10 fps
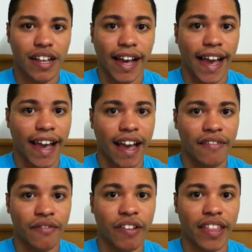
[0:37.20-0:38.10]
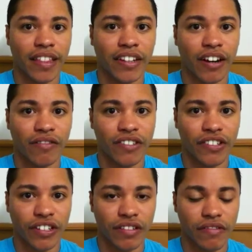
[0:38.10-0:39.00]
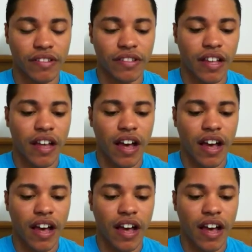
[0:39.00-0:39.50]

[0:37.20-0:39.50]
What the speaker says: have within their own circles.